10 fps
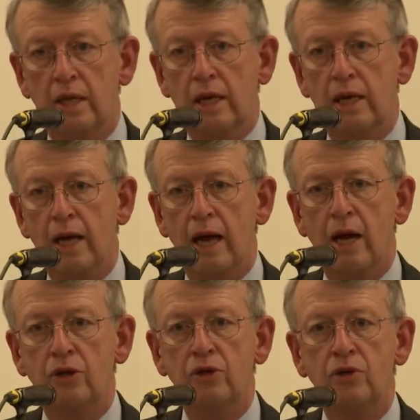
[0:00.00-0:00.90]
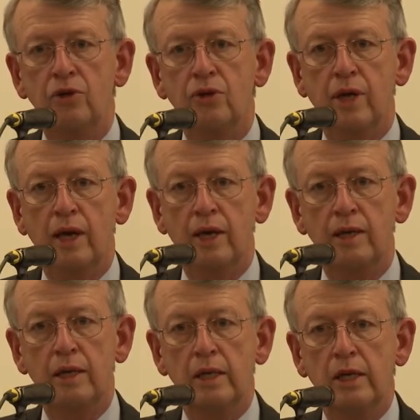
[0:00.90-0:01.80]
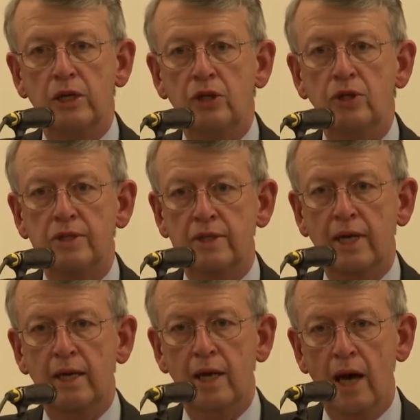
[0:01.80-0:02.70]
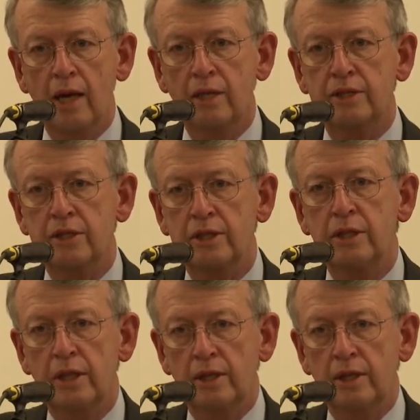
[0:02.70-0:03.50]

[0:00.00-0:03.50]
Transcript: and how you can use technology